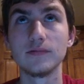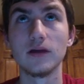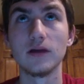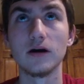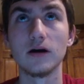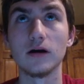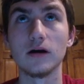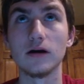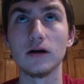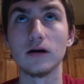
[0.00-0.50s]

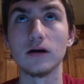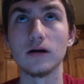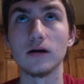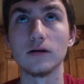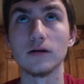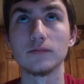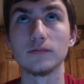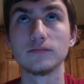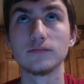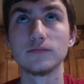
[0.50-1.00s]

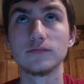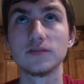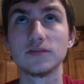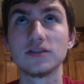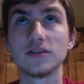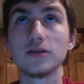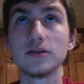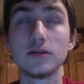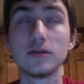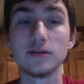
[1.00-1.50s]
to
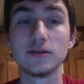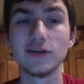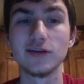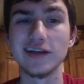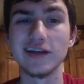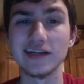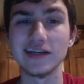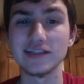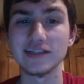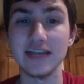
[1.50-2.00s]

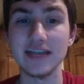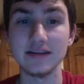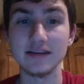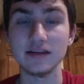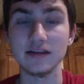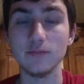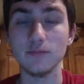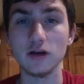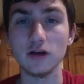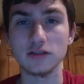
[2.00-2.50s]
the extent
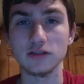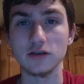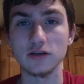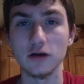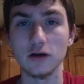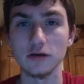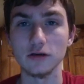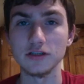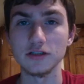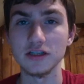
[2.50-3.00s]
that Monster
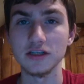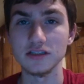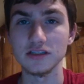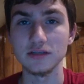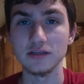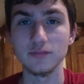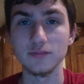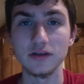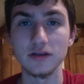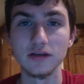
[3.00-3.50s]
Hunter does
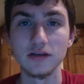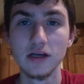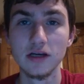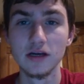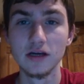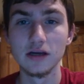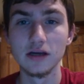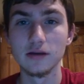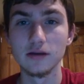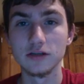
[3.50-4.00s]
it, but
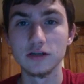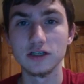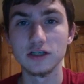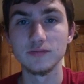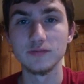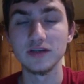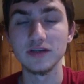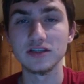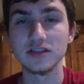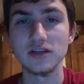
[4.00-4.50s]
there
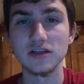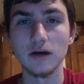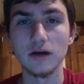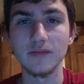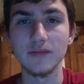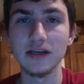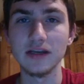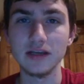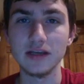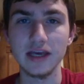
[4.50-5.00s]
should be some
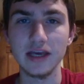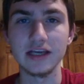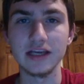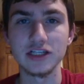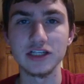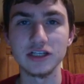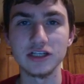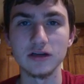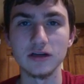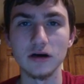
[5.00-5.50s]

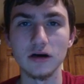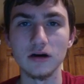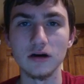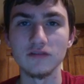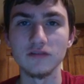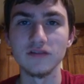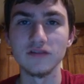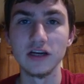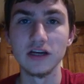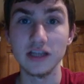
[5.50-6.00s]
indication
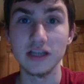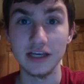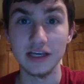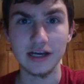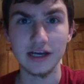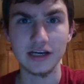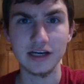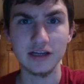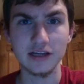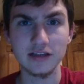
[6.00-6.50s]
of, can
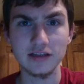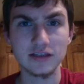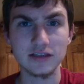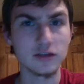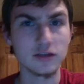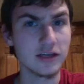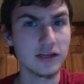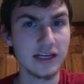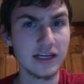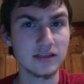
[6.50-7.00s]
I cut
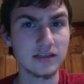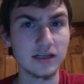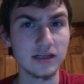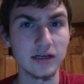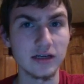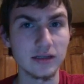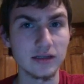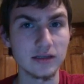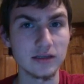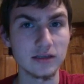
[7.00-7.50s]
this or can't I
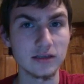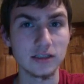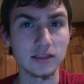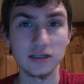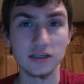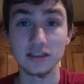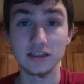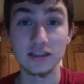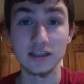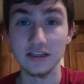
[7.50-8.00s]
cut this?
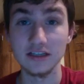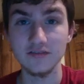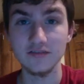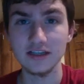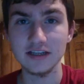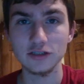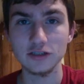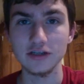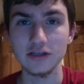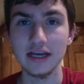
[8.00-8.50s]
It's an
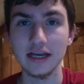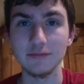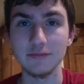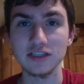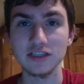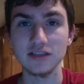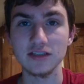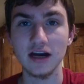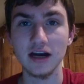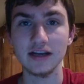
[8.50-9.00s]
adventure game.
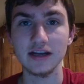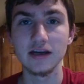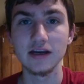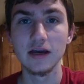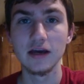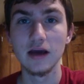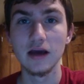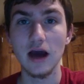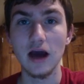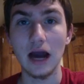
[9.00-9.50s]
It's not,
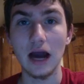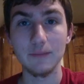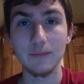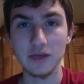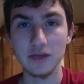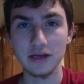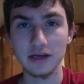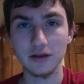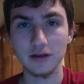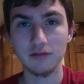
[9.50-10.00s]
I'm
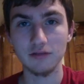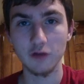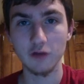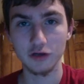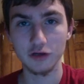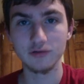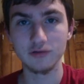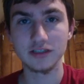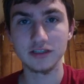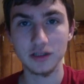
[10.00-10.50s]
gonna throw
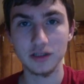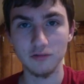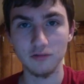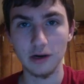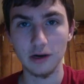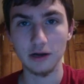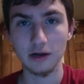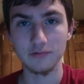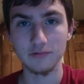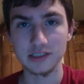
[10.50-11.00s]
you into the
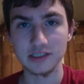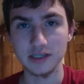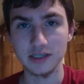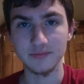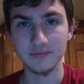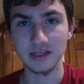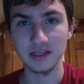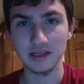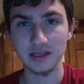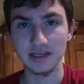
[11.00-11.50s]
wild with
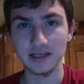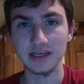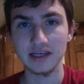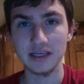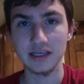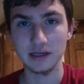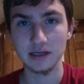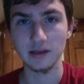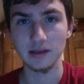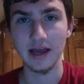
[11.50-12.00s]
something that can
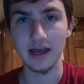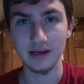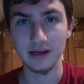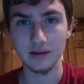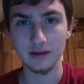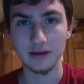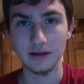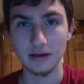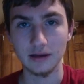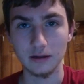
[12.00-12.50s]
kill
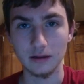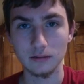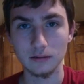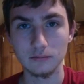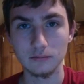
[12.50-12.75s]
anything.